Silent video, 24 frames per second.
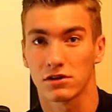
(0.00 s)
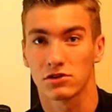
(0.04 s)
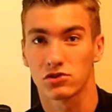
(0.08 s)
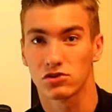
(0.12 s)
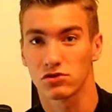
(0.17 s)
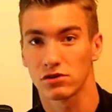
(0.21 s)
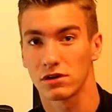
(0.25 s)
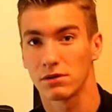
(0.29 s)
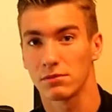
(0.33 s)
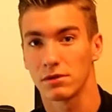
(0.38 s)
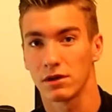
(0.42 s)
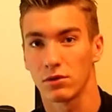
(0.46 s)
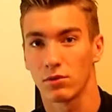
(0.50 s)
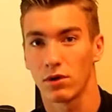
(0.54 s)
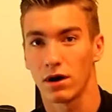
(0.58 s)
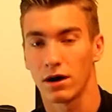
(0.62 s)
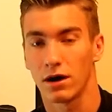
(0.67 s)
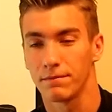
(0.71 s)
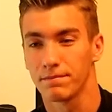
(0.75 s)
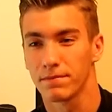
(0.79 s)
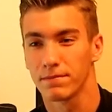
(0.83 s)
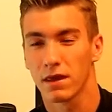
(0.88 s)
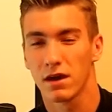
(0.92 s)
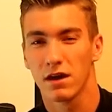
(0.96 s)
extremely
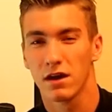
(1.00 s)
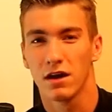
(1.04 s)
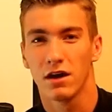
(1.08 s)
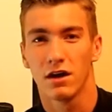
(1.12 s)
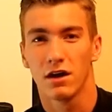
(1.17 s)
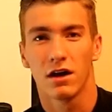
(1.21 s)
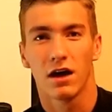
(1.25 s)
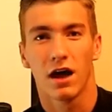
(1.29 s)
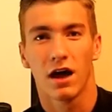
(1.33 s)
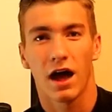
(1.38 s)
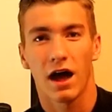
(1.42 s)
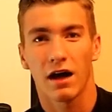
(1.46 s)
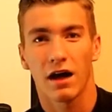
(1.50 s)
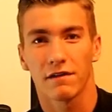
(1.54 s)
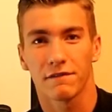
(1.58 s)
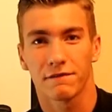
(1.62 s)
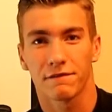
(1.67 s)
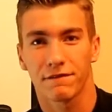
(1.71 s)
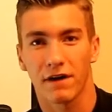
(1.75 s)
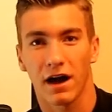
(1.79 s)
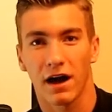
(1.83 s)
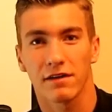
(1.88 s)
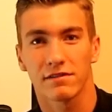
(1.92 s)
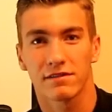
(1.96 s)
well. At
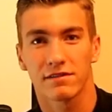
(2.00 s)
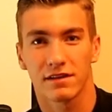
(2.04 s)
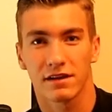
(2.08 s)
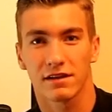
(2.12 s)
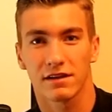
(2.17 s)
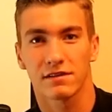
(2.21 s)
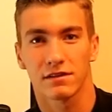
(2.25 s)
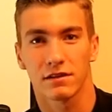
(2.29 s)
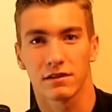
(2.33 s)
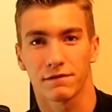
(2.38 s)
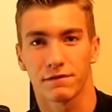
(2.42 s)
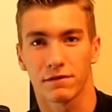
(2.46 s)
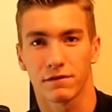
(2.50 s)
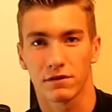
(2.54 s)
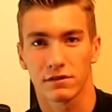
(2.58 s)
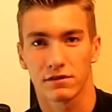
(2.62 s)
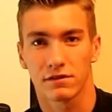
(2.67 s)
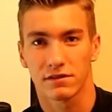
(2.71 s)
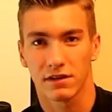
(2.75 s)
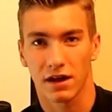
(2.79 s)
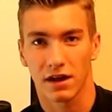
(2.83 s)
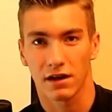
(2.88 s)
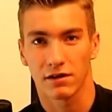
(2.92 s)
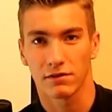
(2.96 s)
5-6 in the
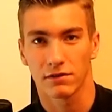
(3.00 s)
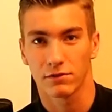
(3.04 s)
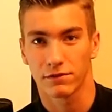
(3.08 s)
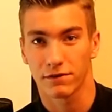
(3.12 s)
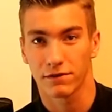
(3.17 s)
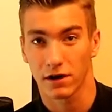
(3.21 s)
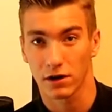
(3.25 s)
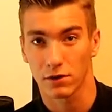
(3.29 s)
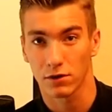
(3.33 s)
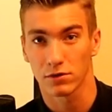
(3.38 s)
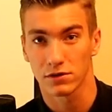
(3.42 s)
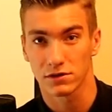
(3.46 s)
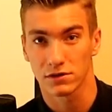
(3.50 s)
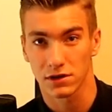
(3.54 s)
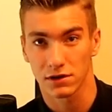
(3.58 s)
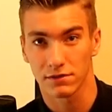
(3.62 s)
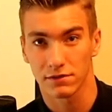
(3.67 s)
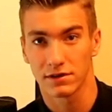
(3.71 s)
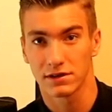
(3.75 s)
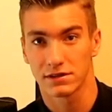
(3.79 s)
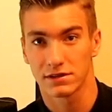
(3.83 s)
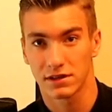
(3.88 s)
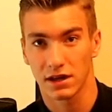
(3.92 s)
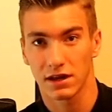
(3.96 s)
first set, Federer was
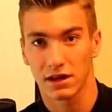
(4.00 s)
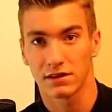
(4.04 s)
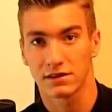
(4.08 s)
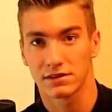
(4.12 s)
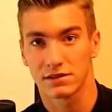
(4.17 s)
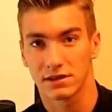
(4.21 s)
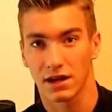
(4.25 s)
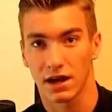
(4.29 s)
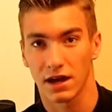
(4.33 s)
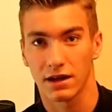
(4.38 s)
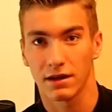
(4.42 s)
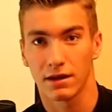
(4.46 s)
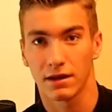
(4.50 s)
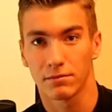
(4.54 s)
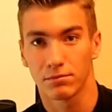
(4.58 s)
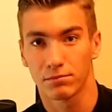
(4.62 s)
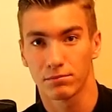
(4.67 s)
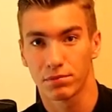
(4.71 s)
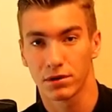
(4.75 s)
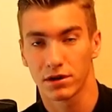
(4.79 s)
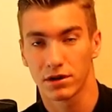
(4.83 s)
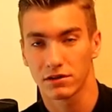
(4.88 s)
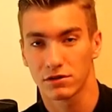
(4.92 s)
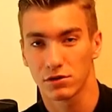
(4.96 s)
serving to stay in the set
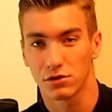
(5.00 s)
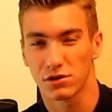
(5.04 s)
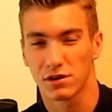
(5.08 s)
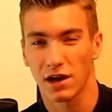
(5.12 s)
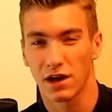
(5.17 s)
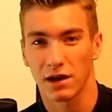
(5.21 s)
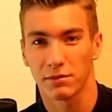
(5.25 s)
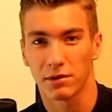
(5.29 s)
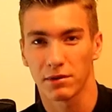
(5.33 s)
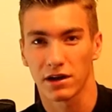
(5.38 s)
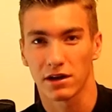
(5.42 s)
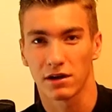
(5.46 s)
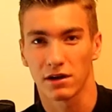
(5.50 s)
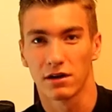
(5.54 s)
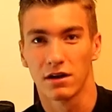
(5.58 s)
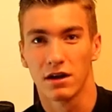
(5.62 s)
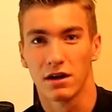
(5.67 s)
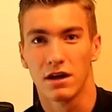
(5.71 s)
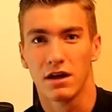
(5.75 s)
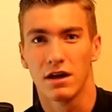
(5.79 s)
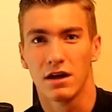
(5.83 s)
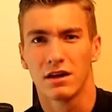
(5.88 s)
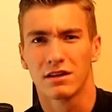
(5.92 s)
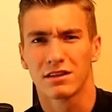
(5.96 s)
and put it to a tiebreaker.
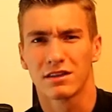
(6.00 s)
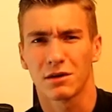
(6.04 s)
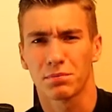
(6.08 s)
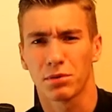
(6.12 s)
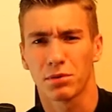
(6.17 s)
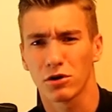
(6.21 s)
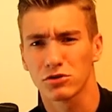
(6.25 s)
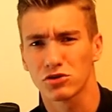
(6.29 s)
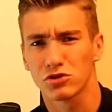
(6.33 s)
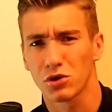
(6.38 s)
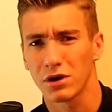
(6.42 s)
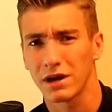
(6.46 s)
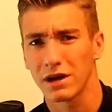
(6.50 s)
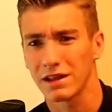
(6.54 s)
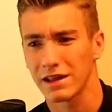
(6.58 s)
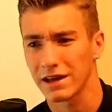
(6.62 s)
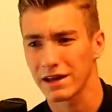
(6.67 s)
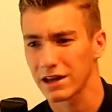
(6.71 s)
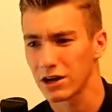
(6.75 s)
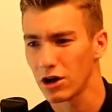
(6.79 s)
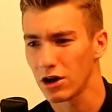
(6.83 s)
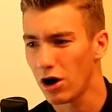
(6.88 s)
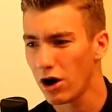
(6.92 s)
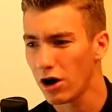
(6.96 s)
Del Potro hit like an